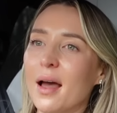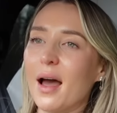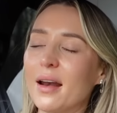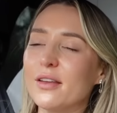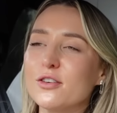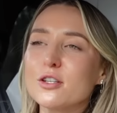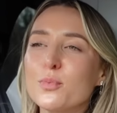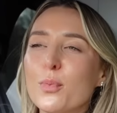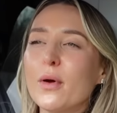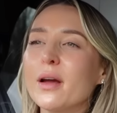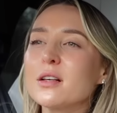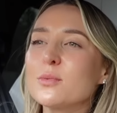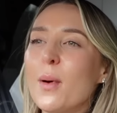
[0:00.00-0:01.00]
and it just
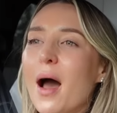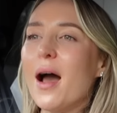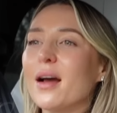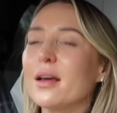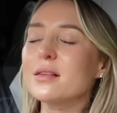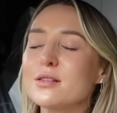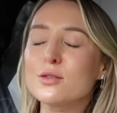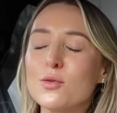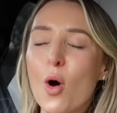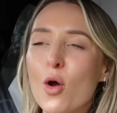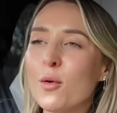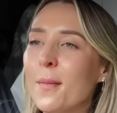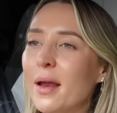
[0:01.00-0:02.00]
brings back
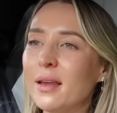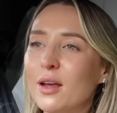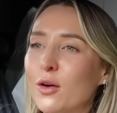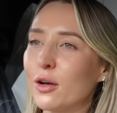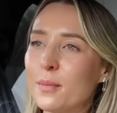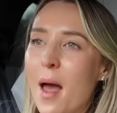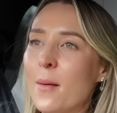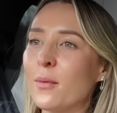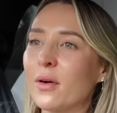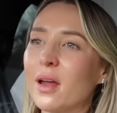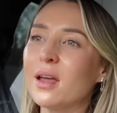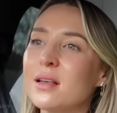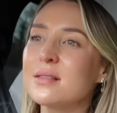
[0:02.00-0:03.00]
so many good
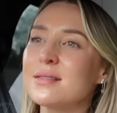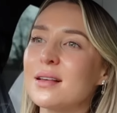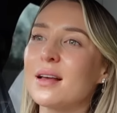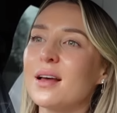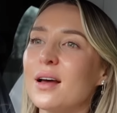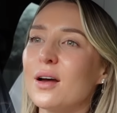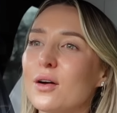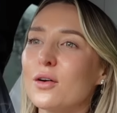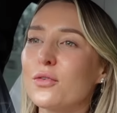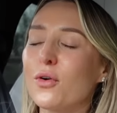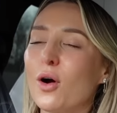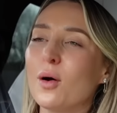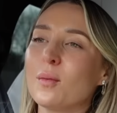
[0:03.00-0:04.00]
memories
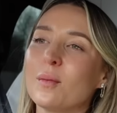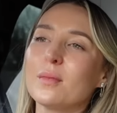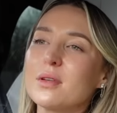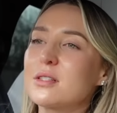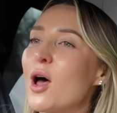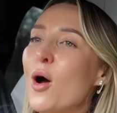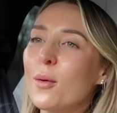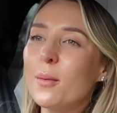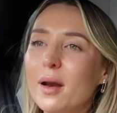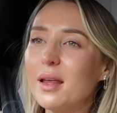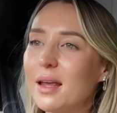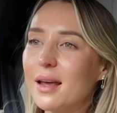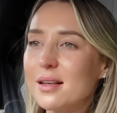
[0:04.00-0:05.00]
from so
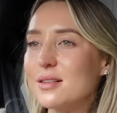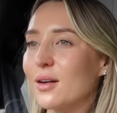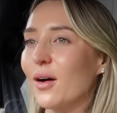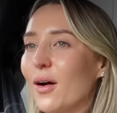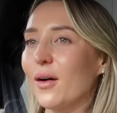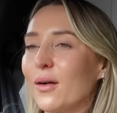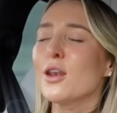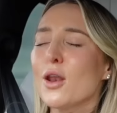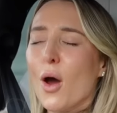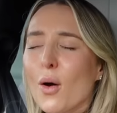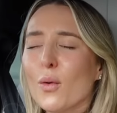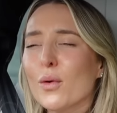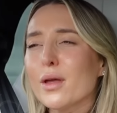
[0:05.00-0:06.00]
many years ago.
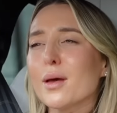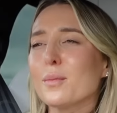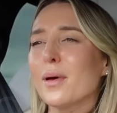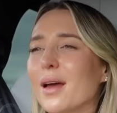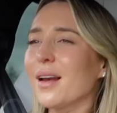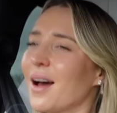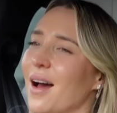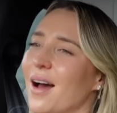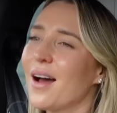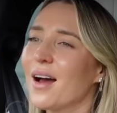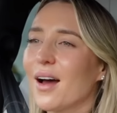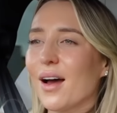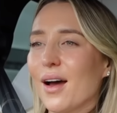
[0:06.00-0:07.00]
Oh, you've been
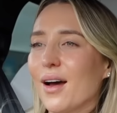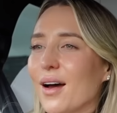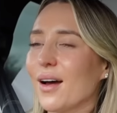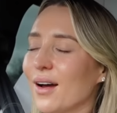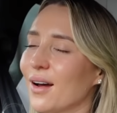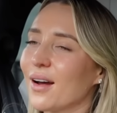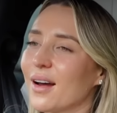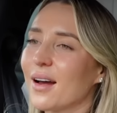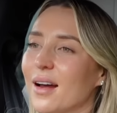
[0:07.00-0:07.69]
hurt.